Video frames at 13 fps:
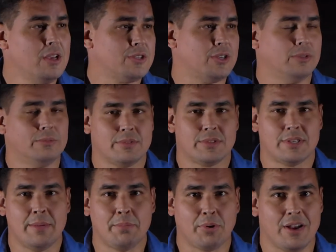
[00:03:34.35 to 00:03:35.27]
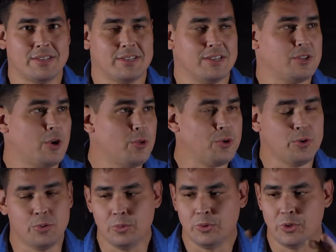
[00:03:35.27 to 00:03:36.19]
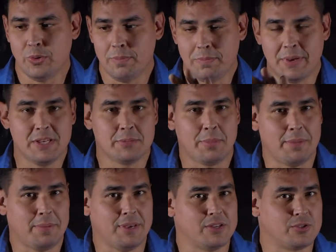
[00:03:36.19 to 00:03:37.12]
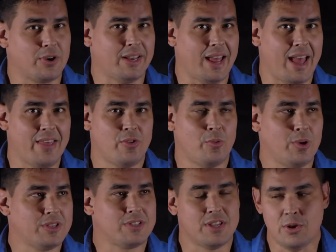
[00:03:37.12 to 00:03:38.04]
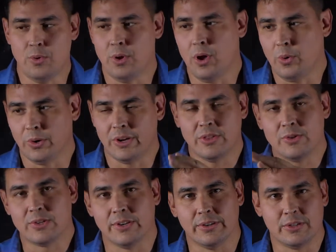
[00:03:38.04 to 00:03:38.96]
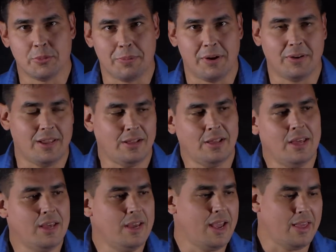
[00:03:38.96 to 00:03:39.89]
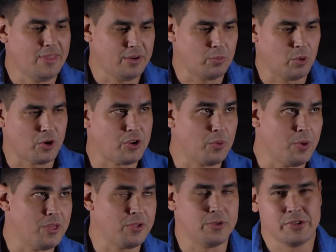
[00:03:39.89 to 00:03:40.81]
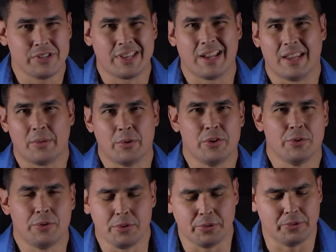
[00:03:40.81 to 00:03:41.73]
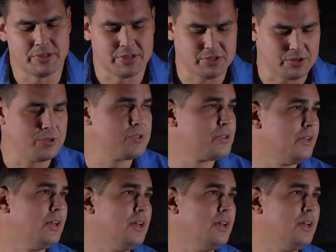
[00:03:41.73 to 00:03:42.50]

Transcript: So same process. Go through, do them piece by piece, right? Add the ones that you know are either series or parallel, and then work your way through, just kind of like when you were doing resistors.